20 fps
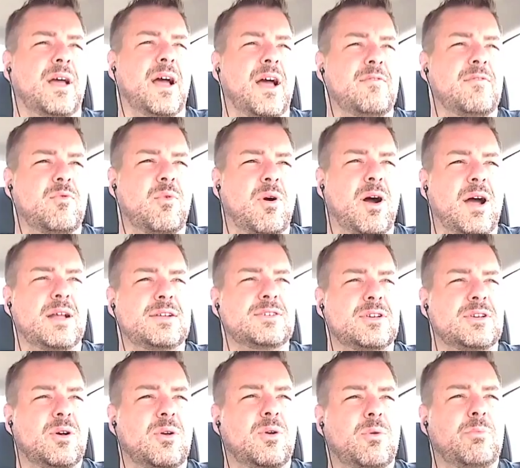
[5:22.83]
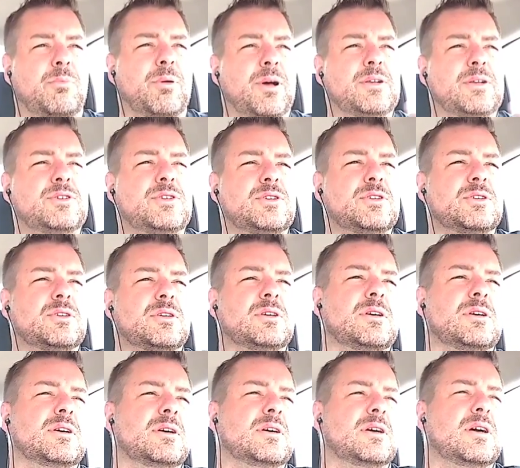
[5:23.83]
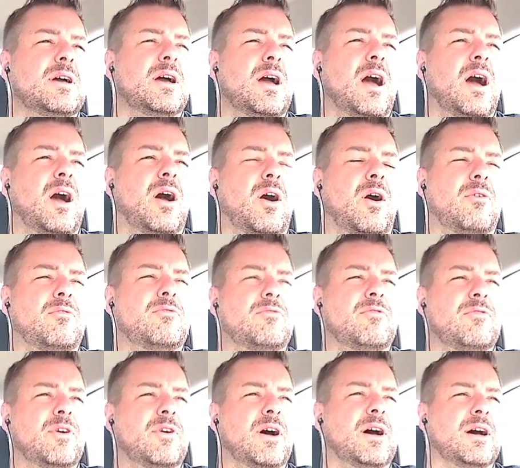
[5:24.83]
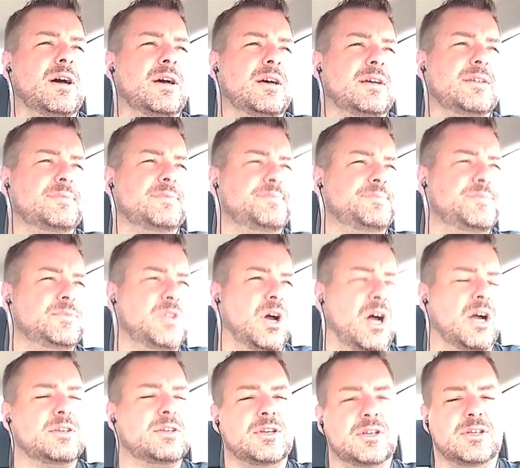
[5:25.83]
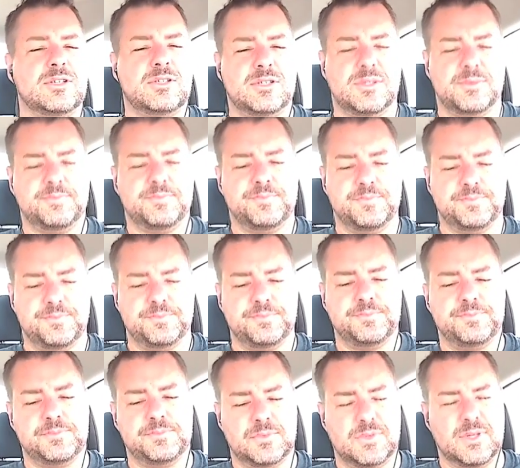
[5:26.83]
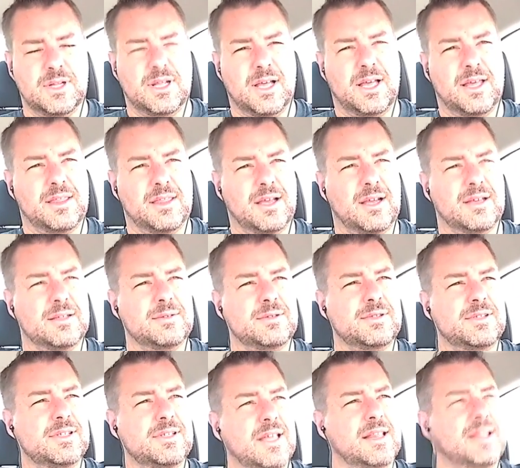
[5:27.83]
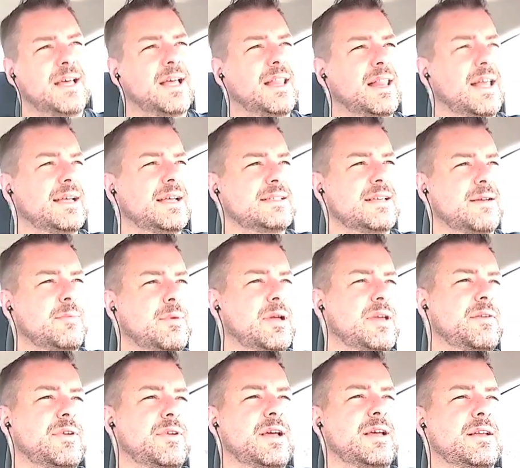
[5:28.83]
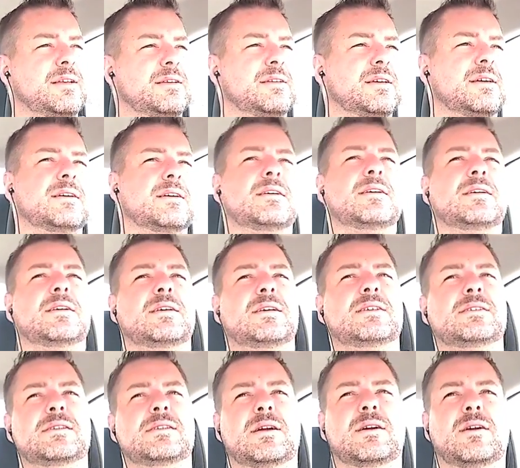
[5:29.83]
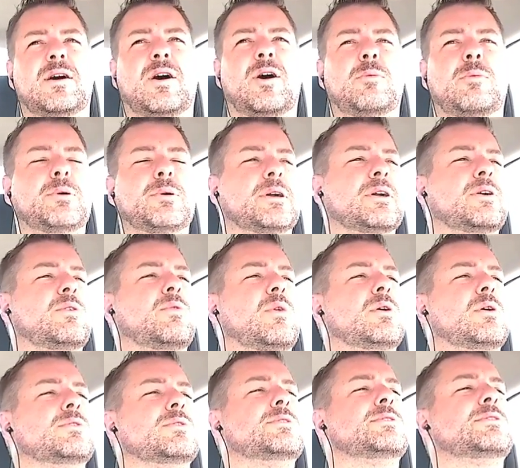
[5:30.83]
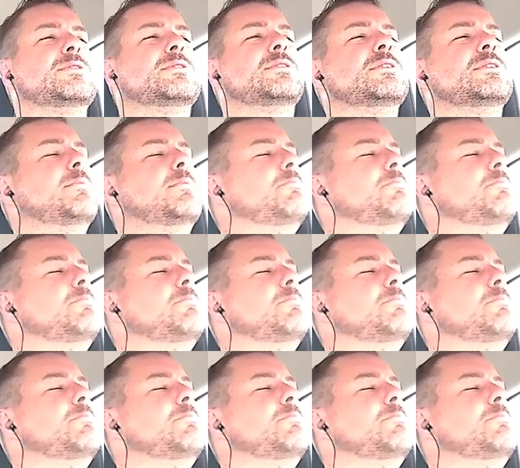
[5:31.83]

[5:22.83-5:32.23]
I've watched a whole bunch of doctors. I think I said that last time. I even had Sarah Hallberg quotes